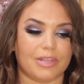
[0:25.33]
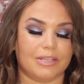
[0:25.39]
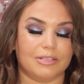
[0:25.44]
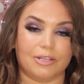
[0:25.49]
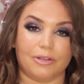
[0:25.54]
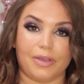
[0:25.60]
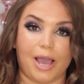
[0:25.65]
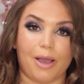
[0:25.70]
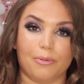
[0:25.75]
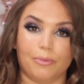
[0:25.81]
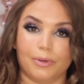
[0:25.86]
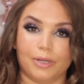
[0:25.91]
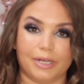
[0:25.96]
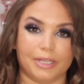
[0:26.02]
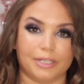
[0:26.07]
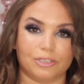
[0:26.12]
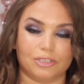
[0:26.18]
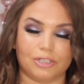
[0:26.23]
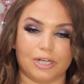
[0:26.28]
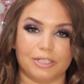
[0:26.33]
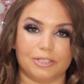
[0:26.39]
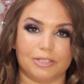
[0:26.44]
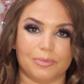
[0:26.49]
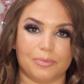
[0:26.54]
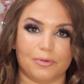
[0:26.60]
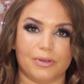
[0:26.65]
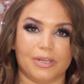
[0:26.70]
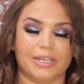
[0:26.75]
So yeah, we're going to get straight to
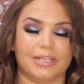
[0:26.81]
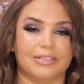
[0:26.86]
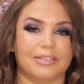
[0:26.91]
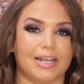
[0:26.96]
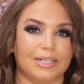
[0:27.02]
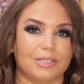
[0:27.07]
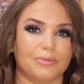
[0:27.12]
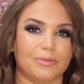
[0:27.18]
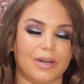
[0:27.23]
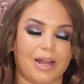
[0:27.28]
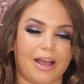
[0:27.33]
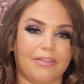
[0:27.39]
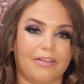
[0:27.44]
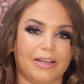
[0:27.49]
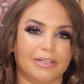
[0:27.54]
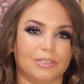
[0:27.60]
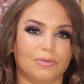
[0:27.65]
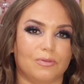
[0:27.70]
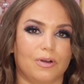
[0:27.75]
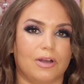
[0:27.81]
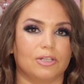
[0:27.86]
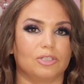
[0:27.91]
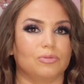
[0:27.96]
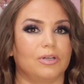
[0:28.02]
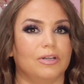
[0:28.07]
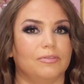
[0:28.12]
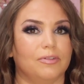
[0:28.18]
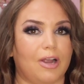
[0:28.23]
the point because that's what I like to
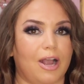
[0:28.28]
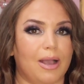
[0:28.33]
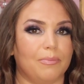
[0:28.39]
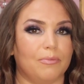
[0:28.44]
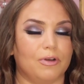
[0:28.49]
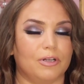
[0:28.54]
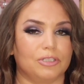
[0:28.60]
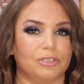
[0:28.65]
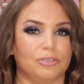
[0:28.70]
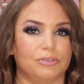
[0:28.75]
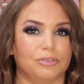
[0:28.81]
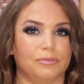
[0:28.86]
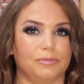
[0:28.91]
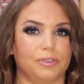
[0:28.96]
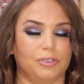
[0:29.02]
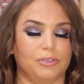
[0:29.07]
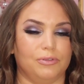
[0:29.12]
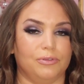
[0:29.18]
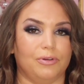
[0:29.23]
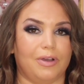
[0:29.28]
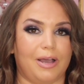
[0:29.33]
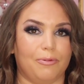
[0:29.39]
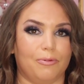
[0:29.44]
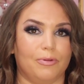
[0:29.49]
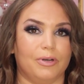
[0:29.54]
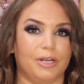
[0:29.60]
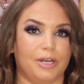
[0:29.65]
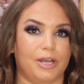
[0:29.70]
watch whenever I'm watching a review. I
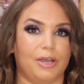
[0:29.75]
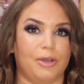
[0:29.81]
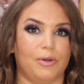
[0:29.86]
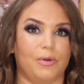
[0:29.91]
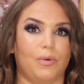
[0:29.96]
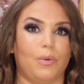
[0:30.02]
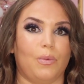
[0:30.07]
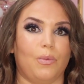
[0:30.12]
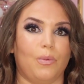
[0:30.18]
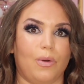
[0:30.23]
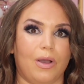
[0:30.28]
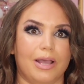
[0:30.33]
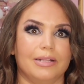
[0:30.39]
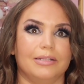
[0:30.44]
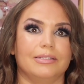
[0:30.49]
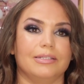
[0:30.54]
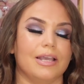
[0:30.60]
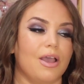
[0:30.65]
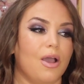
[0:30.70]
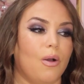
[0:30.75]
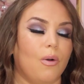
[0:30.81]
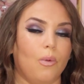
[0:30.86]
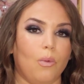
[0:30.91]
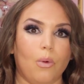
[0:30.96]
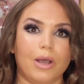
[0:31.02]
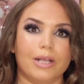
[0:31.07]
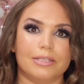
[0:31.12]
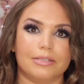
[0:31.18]
want to know
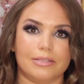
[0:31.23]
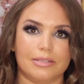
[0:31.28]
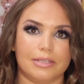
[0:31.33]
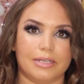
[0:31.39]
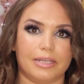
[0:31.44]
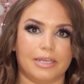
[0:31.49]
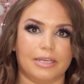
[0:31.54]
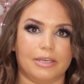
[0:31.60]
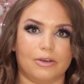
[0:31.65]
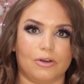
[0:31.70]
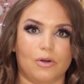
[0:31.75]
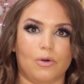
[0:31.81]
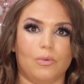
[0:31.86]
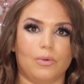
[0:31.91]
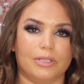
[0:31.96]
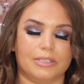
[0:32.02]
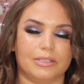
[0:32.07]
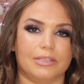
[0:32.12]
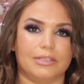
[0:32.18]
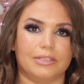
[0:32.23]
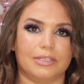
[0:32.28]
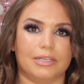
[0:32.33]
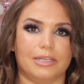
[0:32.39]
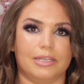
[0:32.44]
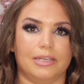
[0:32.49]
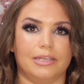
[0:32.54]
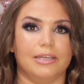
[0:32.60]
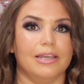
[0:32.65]
what's the deal? What's the
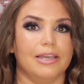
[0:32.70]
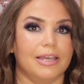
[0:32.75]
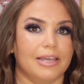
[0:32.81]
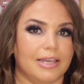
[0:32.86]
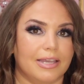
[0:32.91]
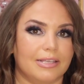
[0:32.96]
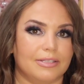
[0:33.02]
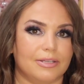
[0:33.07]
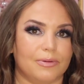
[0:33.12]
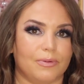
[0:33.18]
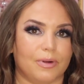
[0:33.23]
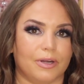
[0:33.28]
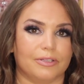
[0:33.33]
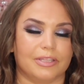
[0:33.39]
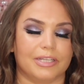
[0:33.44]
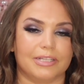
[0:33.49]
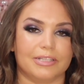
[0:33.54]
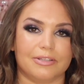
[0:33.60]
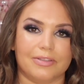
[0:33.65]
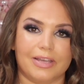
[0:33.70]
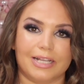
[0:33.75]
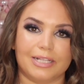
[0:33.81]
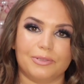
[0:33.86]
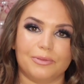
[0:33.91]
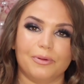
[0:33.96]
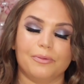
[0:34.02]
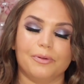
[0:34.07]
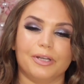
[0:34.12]
tea? Is it worth it? So
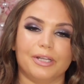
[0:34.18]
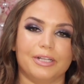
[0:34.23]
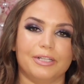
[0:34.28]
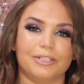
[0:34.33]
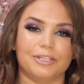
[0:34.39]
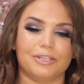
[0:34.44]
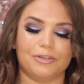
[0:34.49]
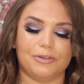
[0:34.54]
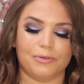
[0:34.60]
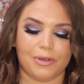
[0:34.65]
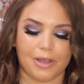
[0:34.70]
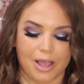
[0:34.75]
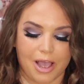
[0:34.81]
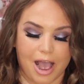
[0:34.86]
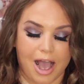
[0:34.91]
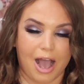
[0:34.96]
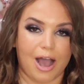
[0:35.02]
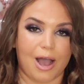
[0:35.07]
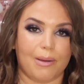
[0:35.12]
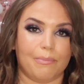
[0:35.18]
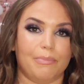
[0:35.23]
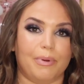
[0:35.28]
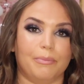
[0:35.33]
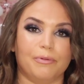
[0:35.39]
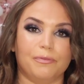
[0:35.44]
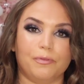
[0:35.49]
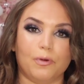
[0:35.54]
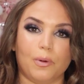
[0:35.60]
that's what we're going to do.
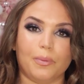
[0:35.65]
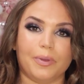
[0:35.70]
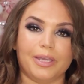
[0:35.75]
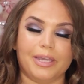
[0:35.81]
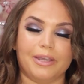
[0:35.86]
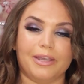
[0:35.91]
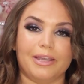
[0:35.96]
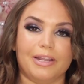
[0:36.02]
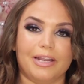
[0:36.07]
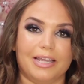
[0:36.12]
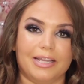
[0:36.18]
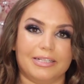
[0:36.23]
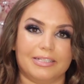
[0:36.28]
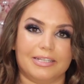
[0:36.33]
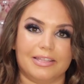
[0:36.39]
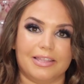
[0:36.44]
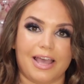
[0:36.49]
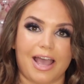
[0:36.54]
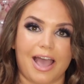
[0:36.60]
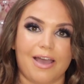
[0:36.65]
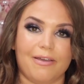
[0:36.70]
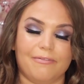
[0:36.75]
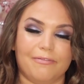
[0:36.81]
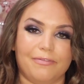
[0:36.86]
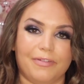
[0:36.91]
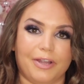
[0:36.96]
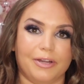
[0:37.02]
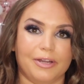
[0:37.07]
But before we get into that,
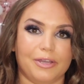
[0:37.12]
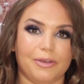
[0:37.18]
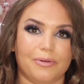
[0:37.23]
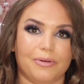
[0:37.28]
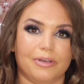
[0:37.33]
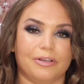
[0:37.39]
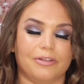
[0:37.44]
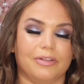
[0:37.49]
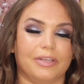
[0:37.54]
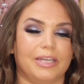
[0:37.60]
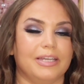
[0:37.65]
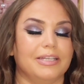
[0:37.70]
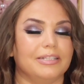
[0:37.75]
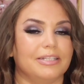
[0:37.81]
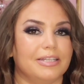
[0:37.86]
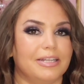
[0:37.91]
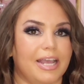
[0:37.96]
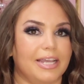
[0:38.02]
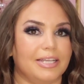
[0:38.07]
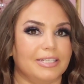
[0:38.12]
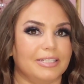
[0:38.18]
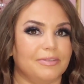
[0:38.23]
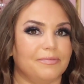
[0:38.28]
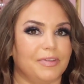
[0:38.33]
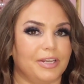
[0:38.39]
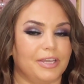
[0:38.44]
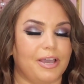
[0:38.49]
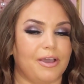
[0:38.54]
very quickly, today's
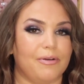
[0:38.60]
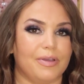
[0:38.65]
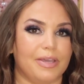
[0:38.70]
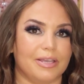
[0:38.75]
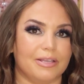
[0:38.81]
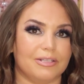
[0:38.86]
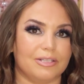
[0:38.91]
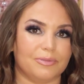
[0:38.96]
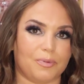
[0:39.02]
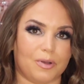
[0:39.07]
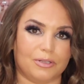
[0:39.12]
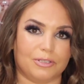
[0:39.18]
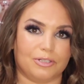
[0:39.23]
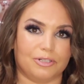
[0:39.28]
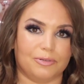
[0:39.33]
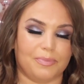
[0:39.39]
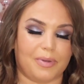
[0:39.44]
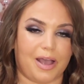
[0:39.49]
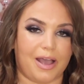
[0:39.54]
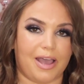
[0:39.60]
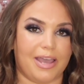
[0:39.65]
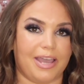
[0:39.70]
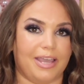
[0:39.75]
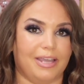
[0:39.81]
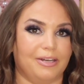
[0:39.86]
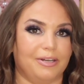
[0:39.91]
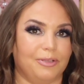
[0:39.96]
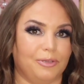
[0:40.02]
video is sponsored by
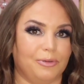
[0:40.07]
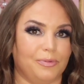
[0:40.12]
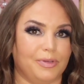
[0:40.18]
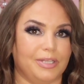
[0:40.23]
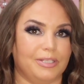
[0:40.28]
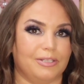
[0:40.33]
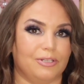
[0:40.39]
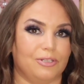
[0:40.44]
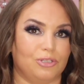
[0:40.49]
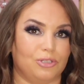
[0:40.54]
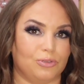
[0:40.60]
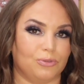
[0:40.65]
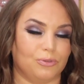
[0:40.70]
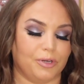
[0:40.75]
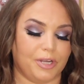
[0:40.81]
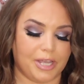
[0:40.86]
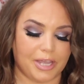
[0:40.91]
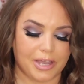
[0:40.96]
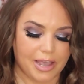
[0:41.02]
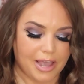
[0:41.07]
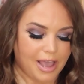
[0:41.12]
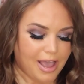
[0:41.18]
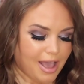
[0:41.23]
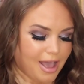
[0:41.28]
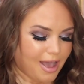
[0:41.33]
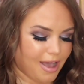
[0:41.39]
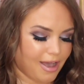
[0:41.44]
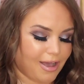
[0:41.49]
Ana Luisa Jewelry.
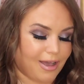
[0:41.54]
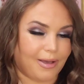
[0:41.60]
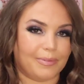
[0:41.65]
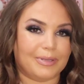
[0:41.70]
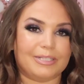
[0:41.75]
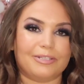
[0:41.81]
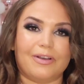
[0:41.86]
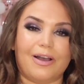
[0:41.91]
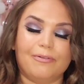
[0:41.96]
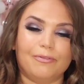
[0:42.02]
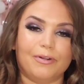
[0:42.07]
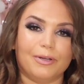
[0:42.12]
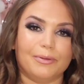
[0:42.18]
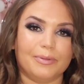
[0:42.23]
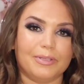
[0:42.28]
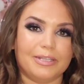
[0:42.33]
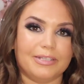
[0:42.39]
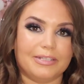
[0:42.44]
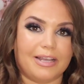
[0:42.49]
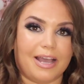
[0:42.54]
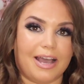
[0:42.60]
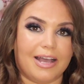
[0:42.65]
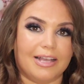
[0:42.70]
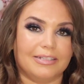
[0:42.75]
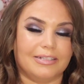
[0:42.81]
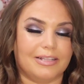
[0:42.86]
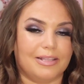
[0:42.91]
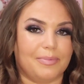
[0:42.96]
So I've worked with these
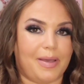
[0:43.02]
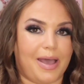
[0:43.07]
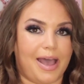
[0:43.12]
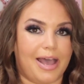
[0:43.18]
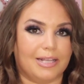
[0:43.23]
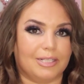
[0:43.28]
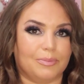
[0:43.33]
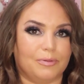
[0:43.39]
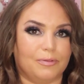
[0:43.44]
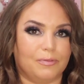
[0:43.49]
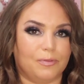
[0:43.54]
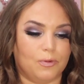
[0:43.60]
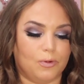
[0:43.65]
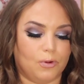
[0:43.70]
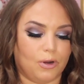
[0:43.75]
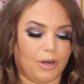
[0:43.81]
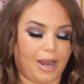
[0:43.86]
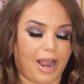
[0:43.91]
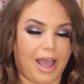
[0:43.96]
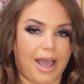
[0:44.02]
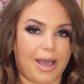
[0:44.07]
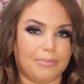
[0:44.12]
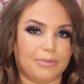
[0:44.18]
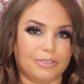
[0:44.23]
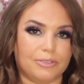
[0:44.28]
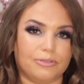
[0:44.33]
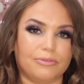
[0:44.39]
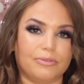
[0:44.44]
guys in the past before. I
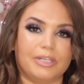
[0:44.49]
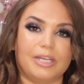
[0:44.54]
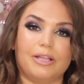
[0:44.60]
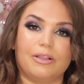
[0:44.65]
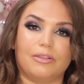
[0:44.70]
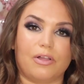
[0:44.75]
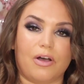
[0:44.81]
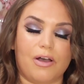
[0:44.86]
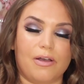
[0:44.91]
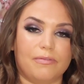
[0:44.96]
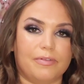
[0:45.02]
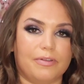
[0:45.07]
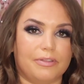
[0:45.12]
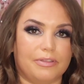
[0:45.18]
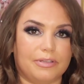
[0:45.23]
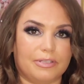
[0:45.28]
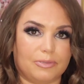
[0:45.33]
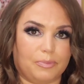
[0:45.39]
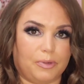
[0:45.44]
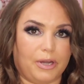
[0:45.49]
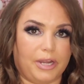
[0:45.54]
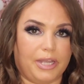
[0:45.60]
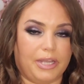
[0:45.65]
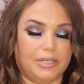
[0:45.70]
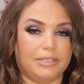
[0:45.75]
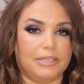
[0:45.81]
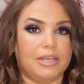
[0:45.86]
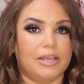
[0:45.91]
absolutely love this
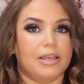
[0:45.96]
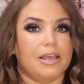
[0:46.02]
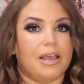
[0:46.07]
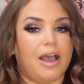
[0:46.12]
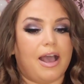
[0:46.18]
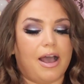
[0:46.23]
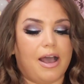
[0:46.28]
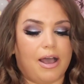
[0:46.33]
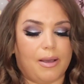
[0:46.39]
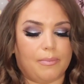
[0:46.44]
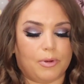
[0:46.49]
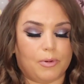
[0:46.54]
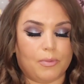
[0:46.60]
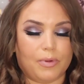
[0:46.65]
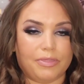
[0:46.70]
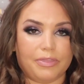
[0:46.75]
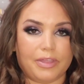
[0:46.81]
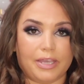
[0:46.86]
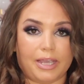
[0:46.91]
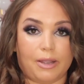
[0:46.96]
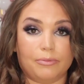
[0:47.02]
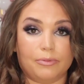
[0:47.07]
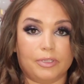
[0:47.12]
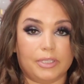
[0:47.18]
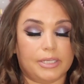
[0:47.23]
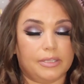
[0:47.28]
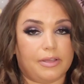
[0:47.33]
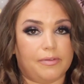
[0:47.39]
brand. One thing I
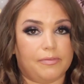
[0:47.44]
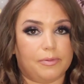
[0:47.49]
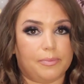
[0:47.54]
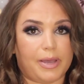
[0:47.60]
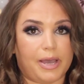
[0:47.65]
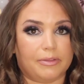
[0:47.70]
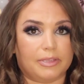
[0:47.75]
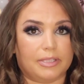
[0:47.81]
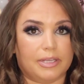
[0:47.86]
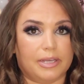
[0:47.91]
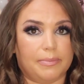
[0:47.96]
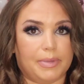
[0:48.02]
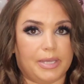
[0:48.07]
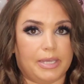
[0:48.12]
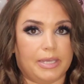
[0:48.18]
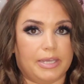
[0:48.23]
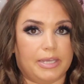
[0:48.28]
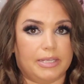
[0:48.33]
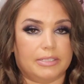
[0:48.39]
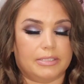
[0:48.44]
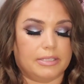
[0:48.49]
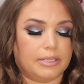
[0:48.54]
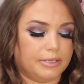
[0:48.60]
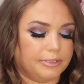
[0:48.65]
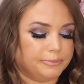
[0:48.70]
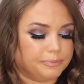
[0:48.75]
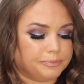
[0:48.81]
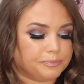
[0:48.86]
really love about them is
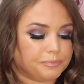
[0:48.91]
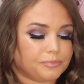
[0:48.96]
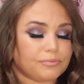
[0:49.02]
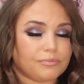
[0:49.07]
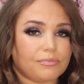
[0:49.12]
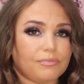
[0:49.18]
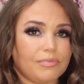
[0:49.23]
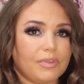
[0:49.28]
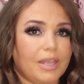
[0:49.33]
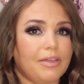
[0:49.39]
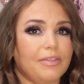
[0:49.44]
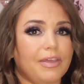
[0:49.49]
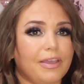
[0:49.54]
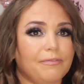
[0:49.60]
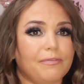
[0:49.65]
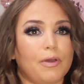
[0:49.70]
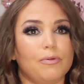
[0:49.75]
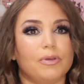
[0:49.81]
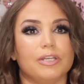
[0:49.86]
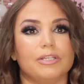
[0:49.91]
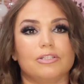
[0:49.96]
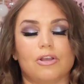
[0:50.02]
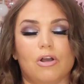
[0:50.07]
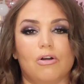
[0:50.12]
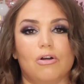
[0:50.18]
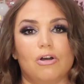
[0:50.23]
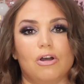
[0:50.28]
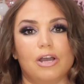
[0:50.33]
they focus
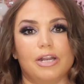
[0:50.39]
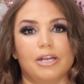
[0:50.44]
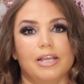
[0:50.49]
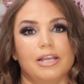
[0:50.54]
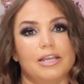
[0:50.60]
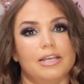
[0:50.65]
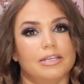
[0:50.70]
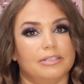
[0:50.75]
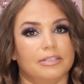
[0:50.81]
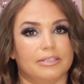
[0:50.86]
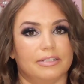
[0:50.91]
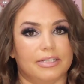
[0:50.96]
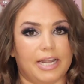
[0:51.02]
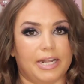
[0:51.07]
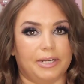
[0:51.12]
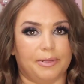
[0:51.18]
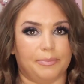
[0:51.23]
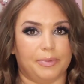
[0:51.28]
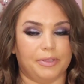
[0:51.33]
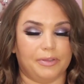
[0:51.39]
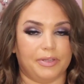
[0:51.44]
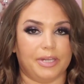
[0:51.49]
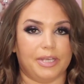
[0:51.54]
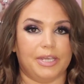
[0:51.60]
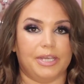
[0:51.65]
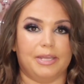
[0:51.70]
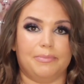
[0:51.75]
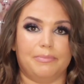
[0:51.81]
on
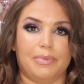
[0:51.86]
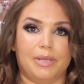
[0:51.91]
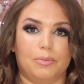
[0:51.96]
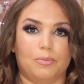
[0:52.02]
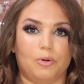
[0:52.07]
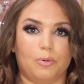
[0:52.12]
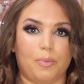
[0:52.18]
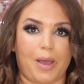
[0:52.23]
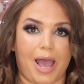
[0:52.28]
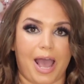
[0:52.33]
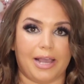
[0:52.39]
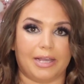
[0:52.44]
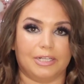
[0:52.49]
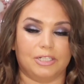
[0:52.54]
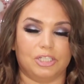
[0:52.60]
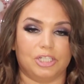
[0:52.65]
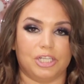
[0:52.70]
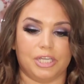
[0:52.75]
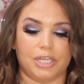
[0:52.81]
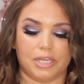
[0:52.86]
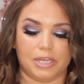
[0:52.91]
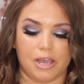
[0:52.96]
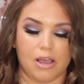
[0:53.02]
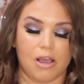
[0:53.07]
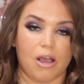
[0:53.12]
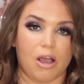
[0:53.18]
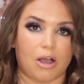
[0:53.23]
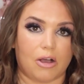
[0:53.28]
sustainability and minimal packaging,
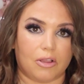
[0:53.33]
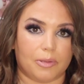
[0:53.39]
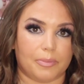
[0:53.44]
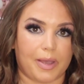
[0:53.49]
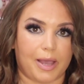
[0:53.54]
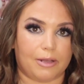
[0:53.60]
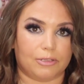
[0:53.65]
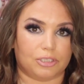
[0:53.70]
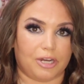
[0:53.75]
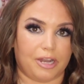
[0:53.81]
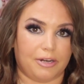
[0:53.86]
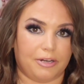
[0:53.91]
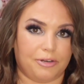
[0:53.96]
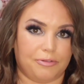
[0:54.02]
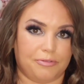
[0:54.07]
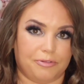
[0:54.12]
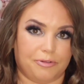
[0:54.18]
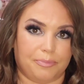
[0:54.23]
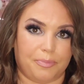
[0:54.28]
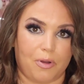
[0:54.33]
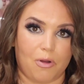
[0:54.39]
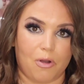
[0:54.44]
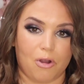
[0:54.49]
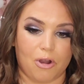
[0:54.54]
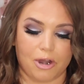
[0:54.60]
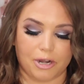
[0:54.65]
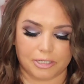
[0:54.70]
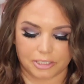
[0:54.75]
all about trying to do their
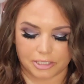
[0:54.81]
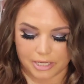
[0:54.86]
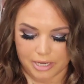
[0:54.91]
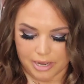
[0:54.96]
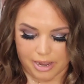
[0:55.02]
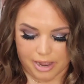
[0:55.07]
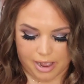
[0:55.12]
part.